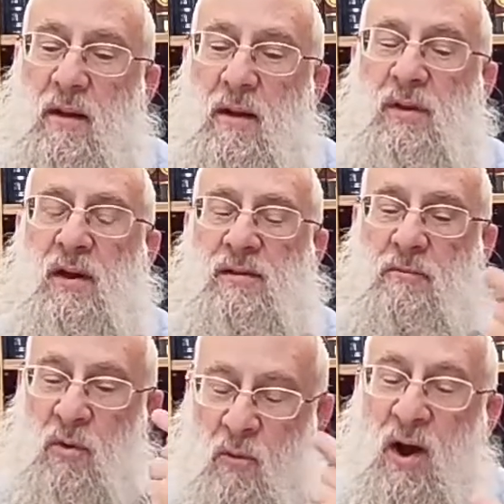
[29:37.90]

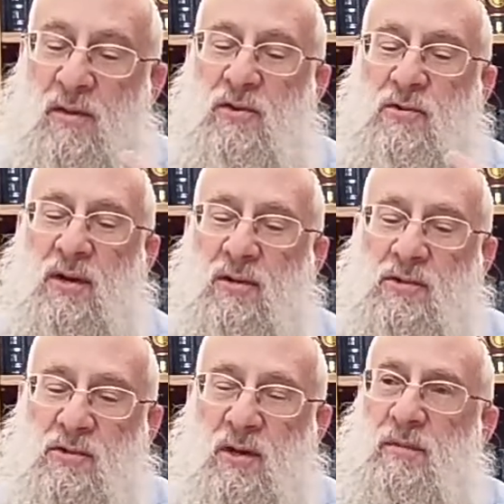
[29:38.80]
But why the Jews in Eretz
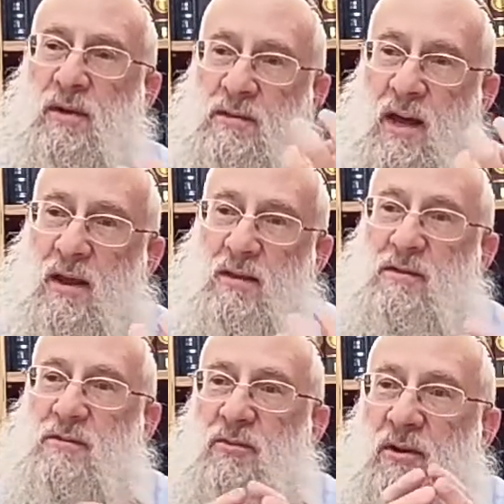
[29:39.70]
Yisrael? Because that
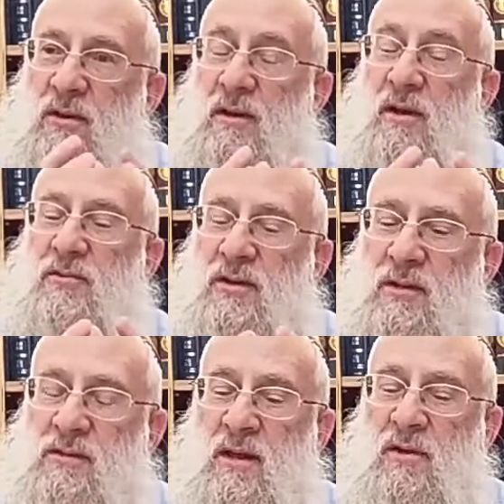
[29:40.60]
is where the energy
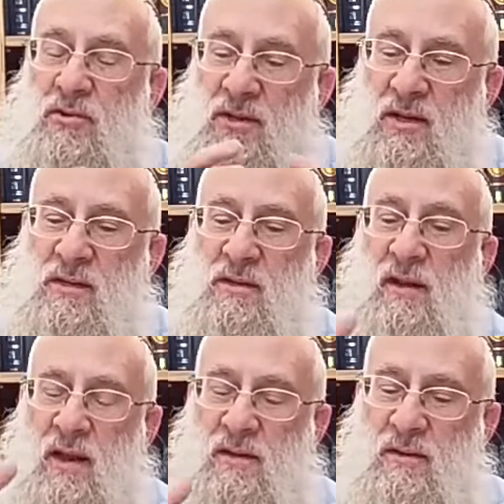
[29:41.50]
is. The energy is in
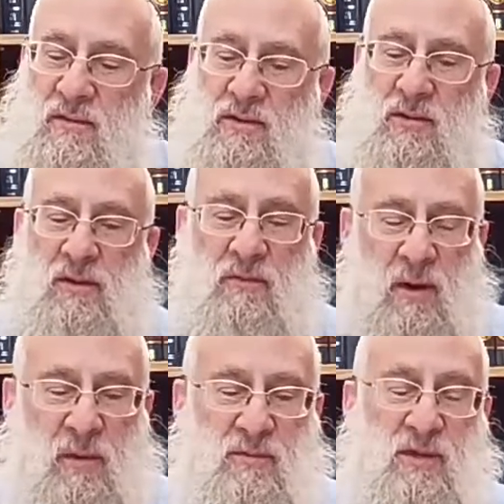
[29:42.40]
the nation of Israel. And the
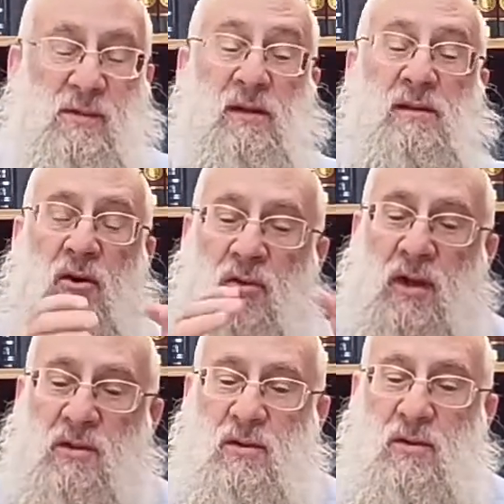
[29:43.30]
Rambam says that's the whole
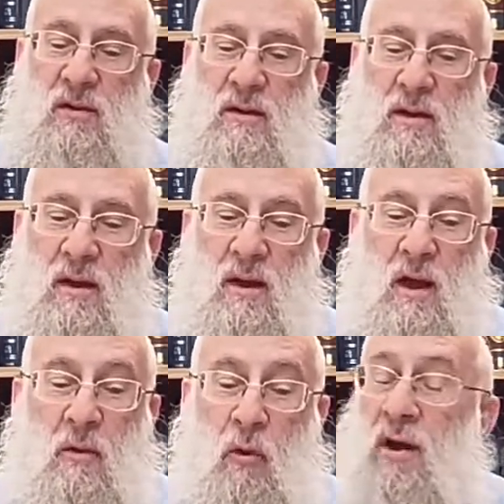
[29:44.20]
nation.
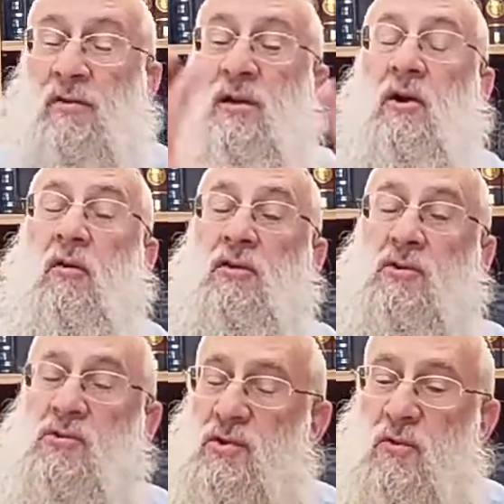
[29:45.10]
Why don't you need all the
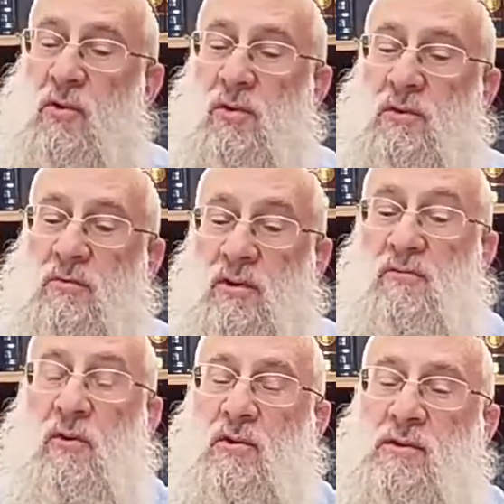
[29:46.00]
Jews in the world to
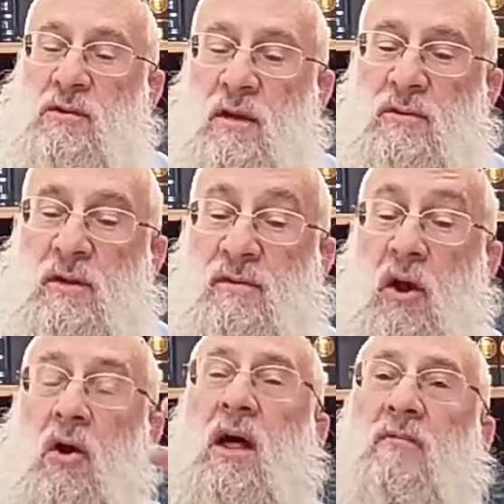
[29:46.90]
refocus this energy? They
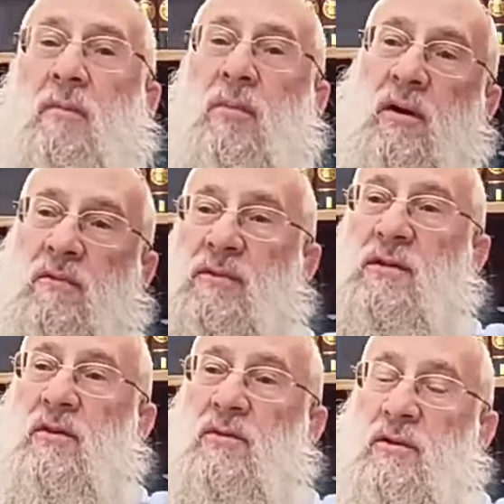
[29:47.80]
all have a part of this
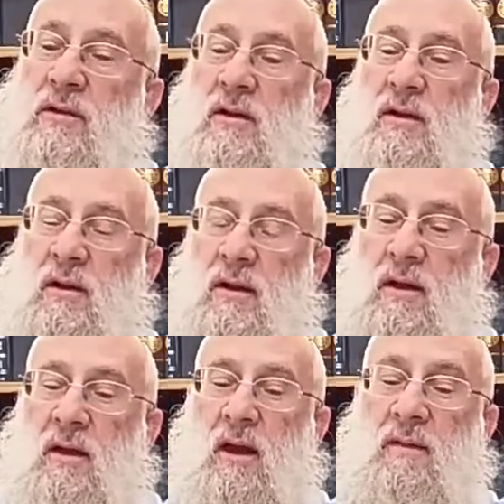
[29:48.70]
energy.
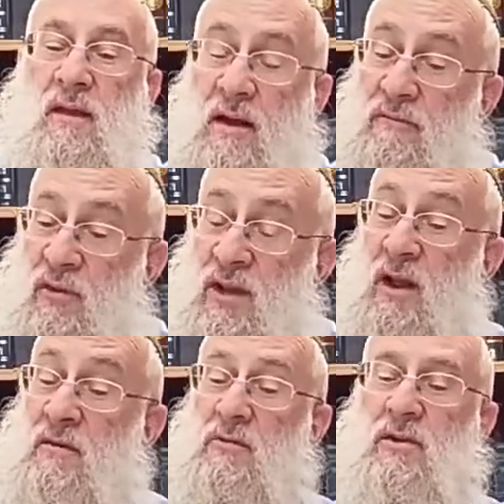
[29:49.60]
And we need
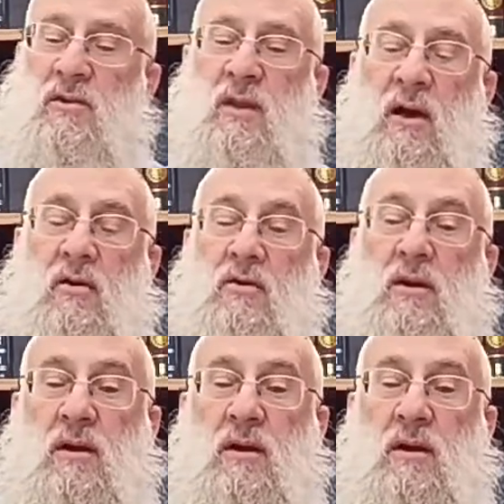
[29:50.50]
everyone to now